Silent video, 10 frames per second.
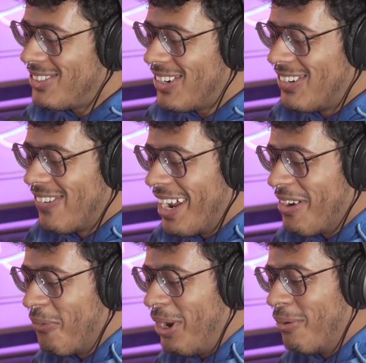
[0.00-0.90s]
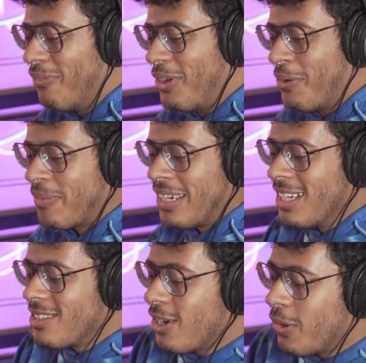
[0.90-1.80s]
starting right. A wee review.
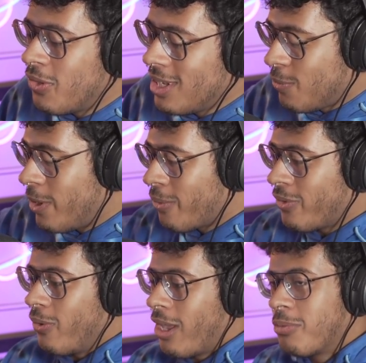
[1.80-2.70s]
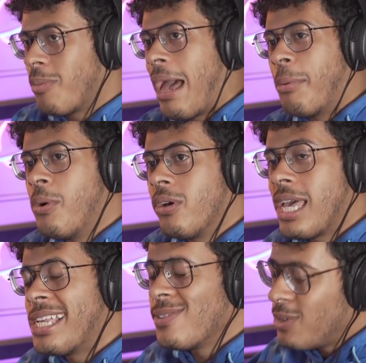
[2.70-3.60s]
So this wee review comes from Apple
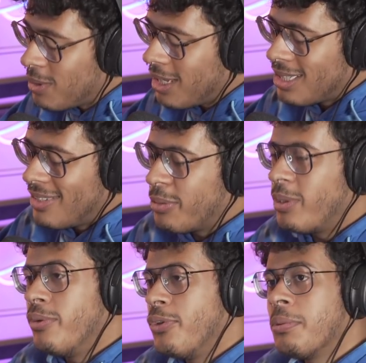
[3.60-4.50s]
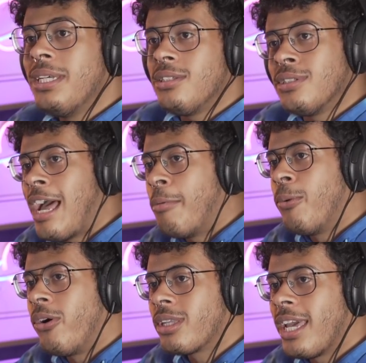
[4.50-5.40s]
Podcasts. If you would like to leave a wee review, please go to Apple
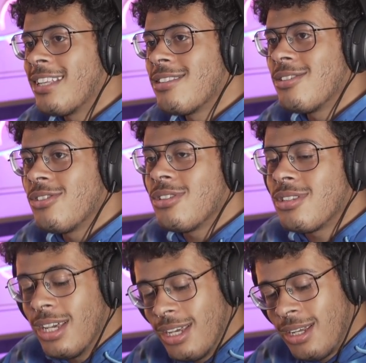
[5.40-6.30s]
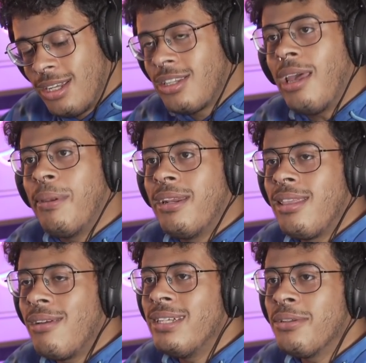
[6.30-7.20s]
Podcasts and just type in a
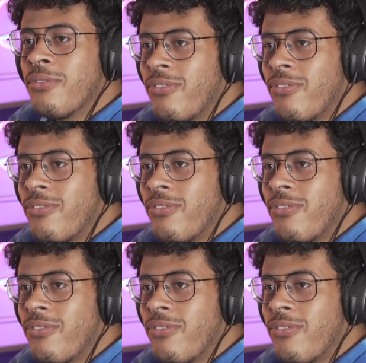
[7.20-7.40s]
lovely little